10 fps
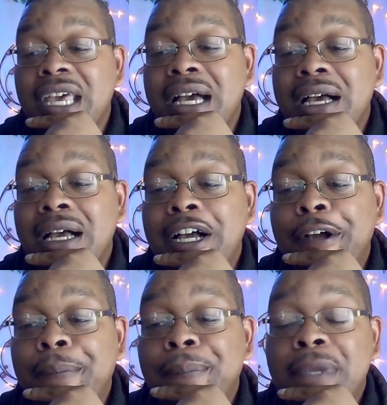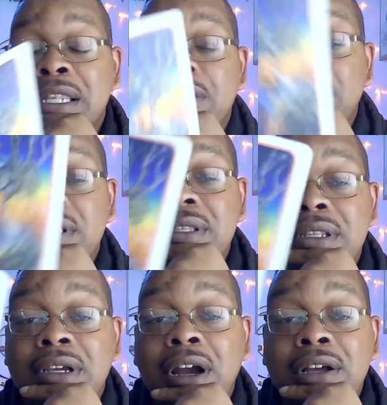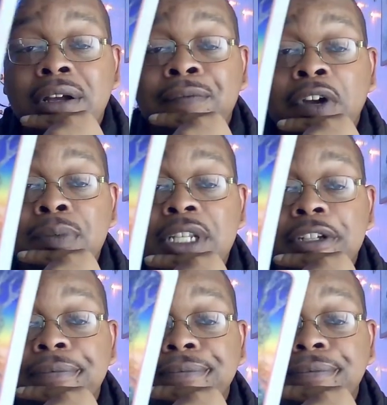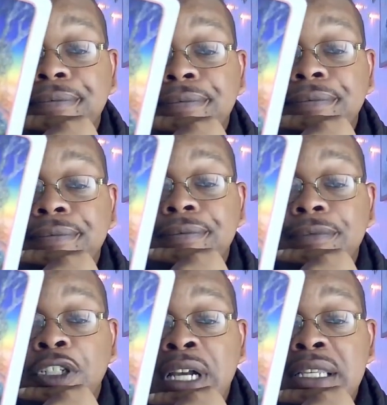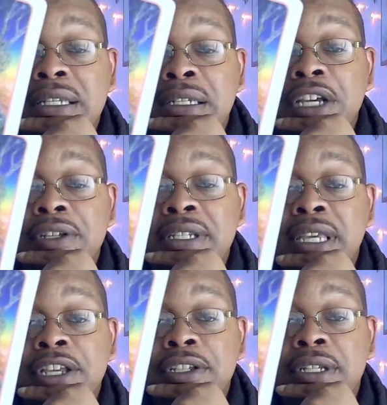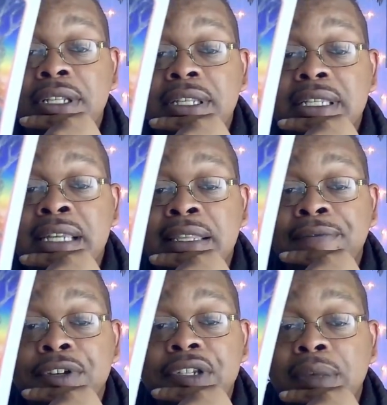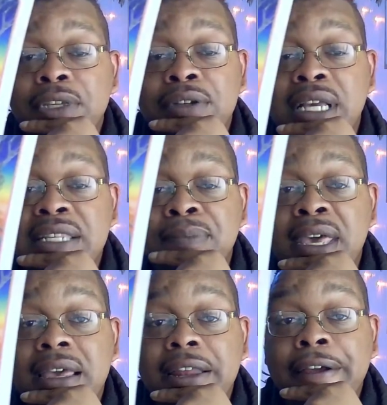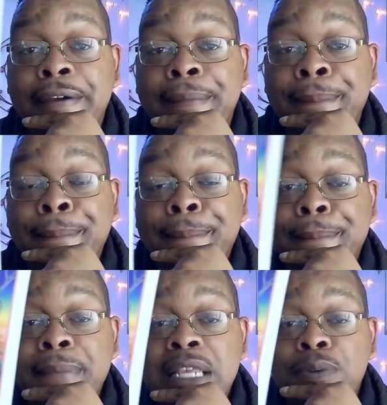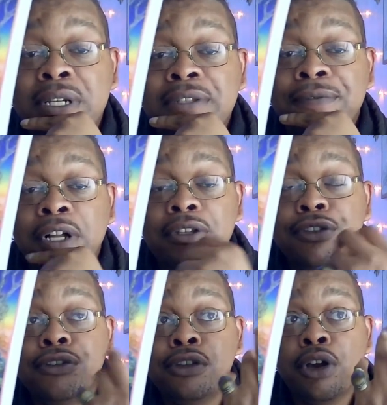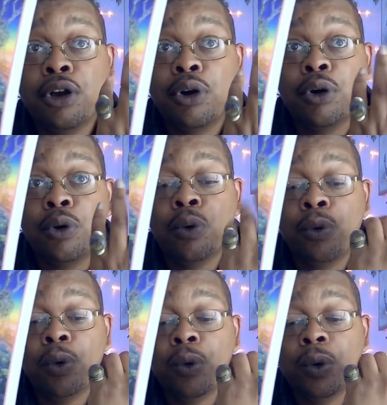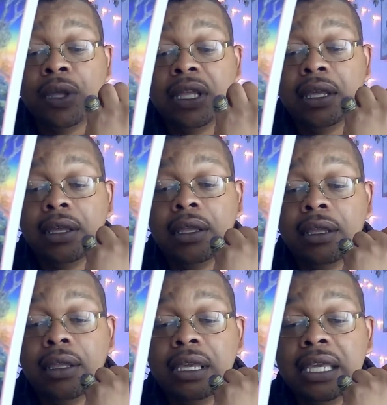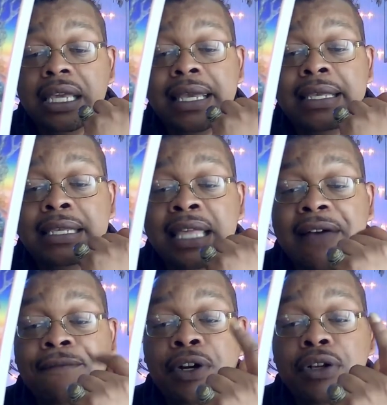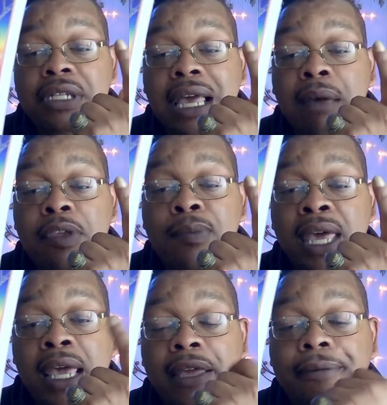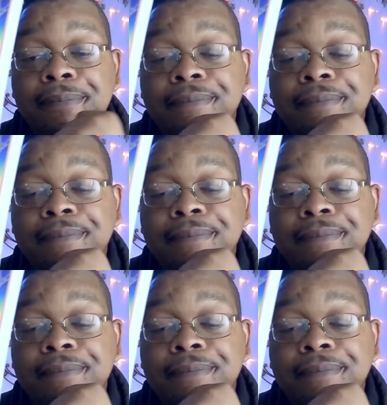And so the card confirms it. Your guys' connection is ancient. This is not the first time that you guys have met. That's what it's felt so easy that first time you met.